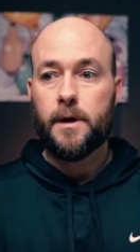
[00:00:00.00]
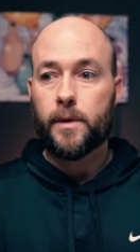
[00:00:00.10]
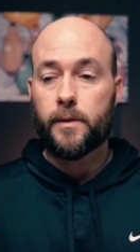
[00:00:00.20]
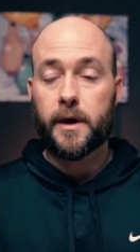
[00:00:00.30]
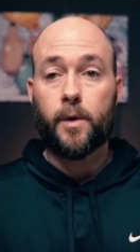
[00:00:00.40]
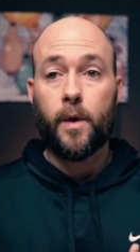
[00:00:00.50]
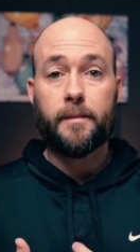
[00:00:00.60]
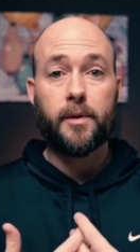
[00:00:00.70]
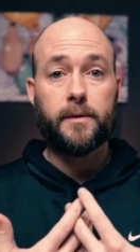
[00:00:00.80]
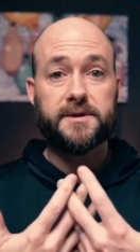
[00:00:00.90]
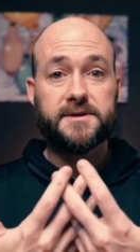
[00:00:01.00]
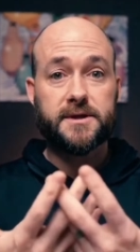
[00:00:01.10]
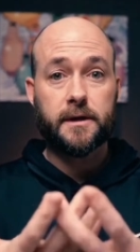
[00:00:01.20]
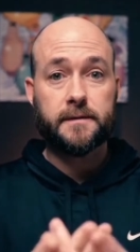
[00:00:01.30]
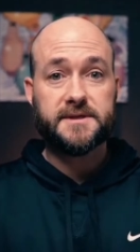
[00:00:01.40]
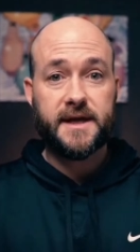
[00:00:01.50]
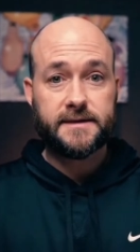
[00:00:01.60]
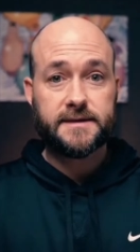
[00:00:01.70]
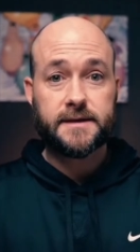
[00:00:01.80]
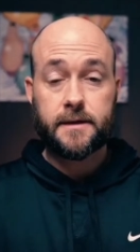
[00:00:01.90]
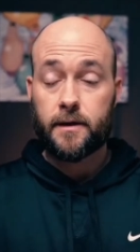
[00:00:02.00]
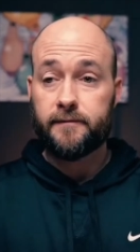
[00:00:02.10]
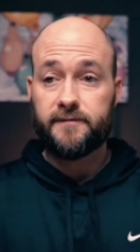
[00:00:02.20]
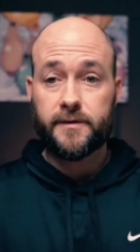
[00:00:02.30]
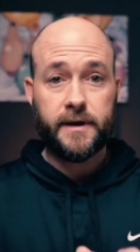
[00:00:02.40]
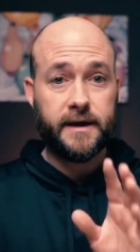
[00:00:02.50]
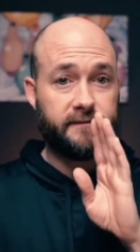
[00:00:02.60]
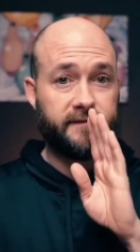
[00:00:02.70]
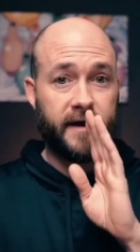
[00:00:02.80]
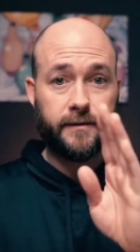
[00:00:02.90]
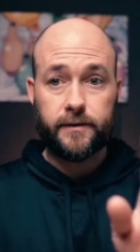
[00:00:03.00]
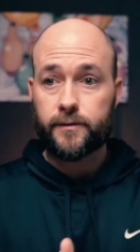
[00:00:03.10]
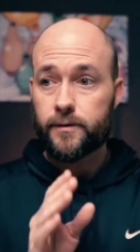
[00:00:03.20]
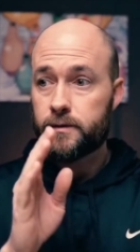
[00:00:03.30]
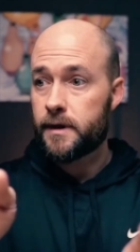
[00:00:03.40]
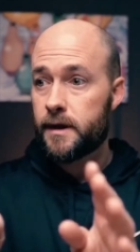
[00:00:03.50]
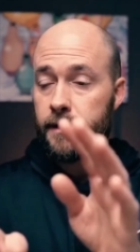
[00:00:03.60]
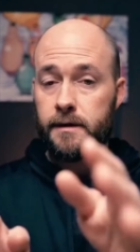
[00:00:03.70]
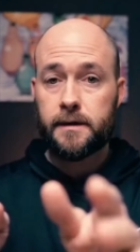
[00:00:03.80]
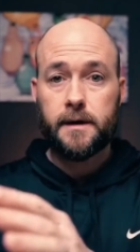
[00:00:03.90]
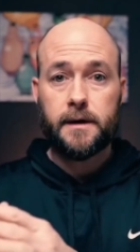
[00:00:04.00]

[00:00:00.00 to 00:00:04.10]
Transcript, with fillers: We want to cooperate with the circumstances that they're unfolding and find the through line